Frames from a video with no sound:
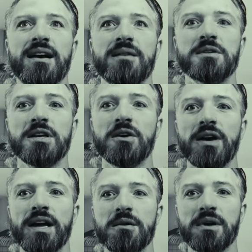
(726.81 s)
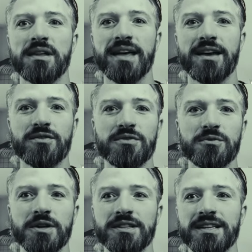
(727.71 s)
So anyway, thank you for
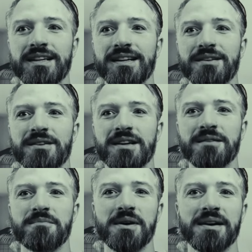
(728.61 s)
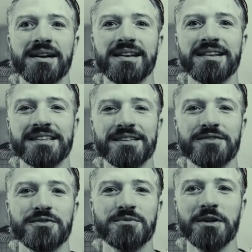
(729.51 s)
watching and listening
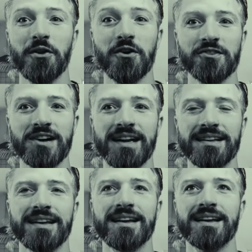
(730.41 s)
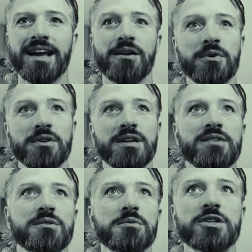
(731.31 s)
for my long rant, and now I'm going to
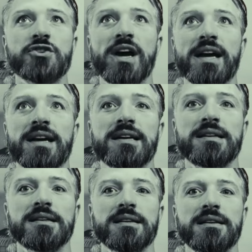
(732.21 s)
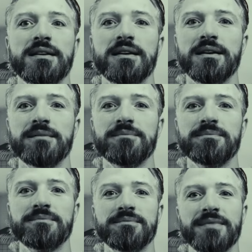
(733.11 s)
leave you with the track. Have
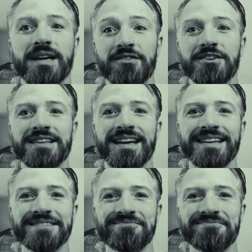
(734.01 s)
a good day.